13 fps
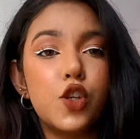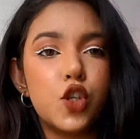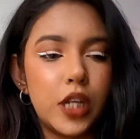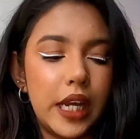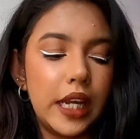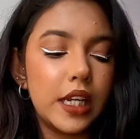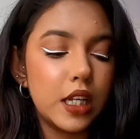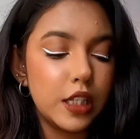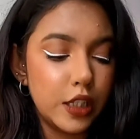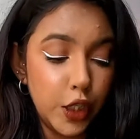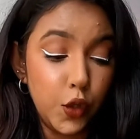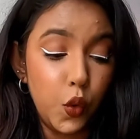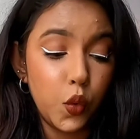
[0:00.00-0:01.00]
the shade
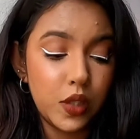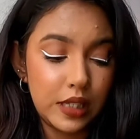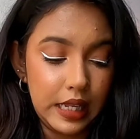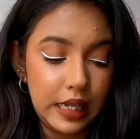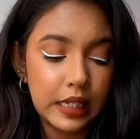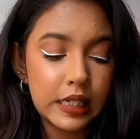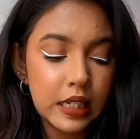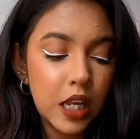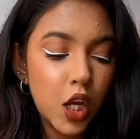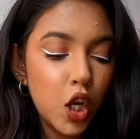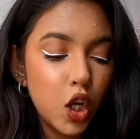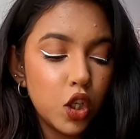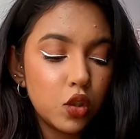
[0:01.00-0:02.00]
06.
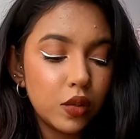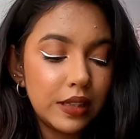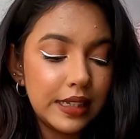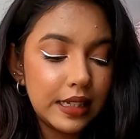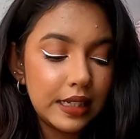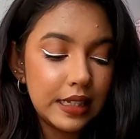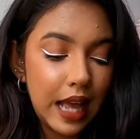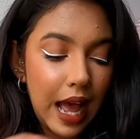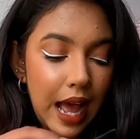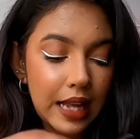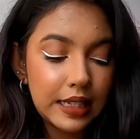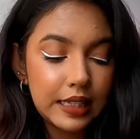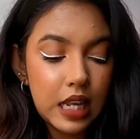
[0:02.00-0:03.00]
So this
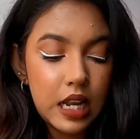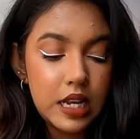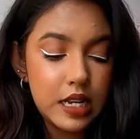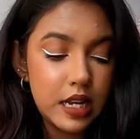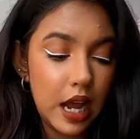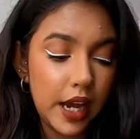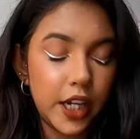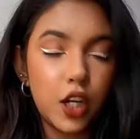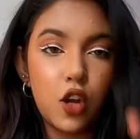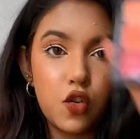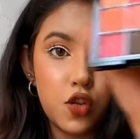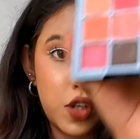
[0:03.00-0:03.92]
has 9